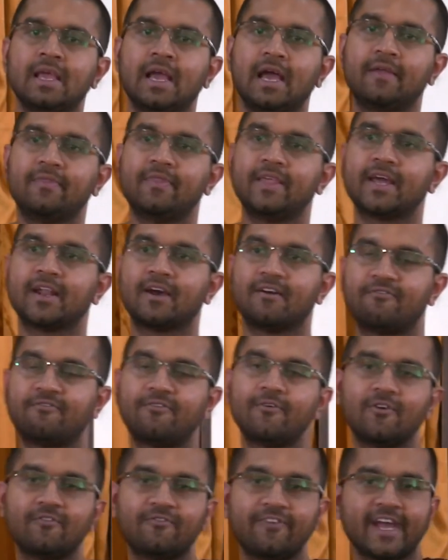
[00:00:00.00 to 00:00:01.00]
and there are
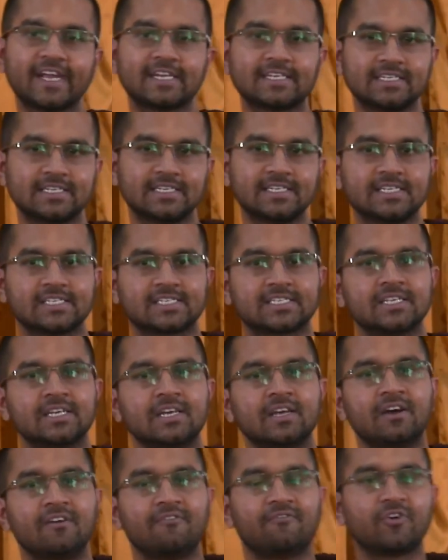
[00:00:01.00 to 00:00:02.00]
4 factors
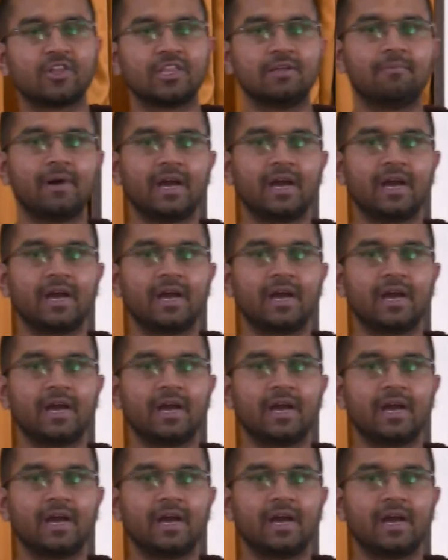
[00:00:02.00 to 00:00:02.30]
for the